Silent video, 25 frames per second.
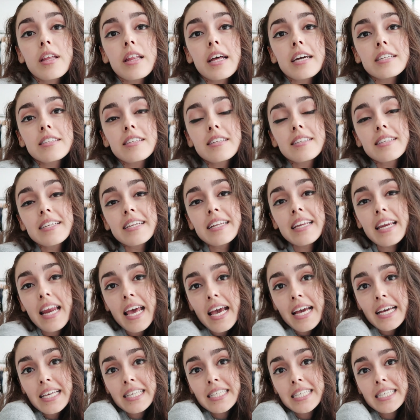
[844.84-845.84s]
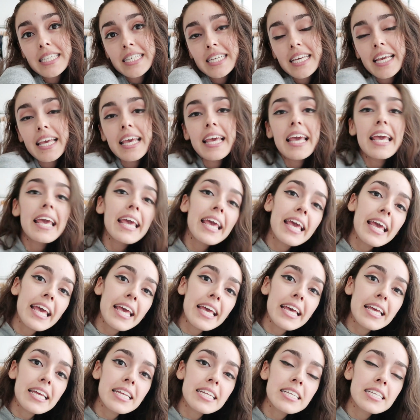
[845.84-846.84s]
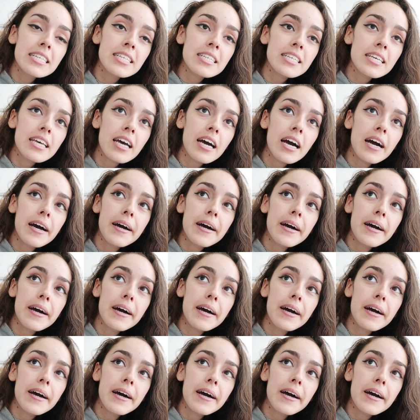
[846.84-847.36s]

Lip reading: do you like to see next? And